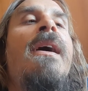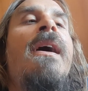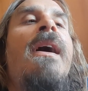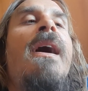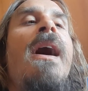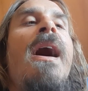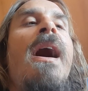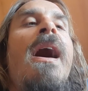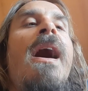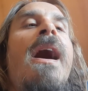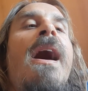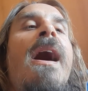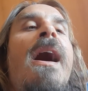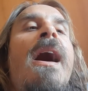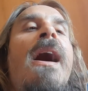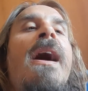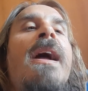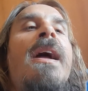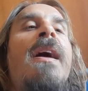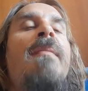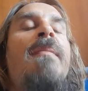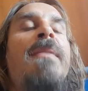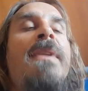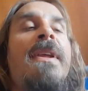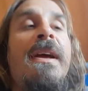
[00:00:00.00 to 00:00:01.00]
I
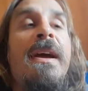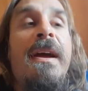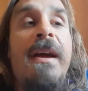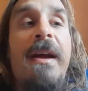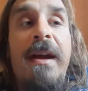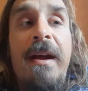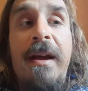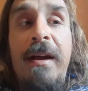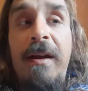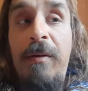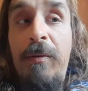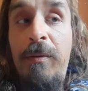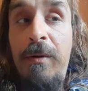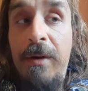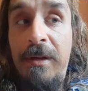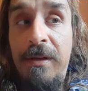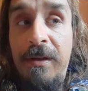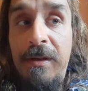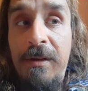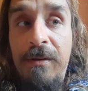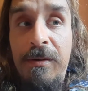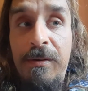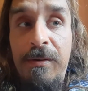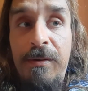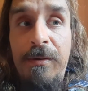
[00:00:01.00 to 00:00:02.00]
am there with
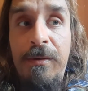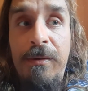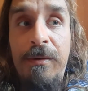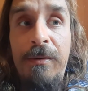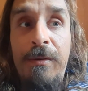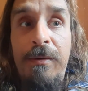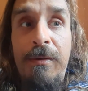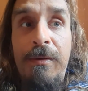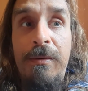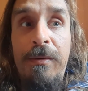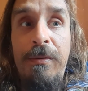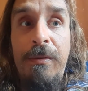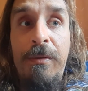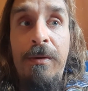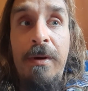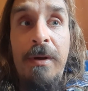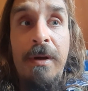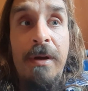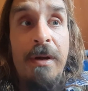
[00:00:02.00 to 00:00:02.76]
you.